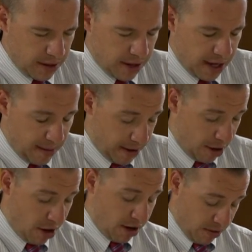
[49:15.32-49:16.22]
Amen.
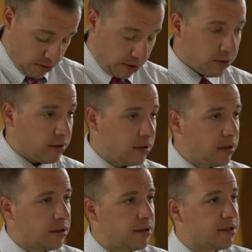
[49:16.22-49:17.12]
All right. Well,
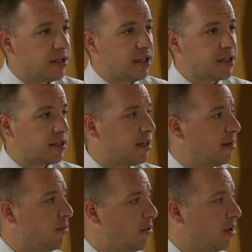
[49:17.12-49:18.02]
see you Sunday
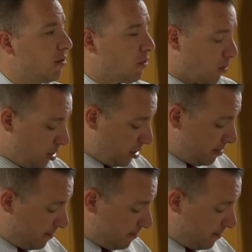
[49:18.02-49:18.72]
morning. We'll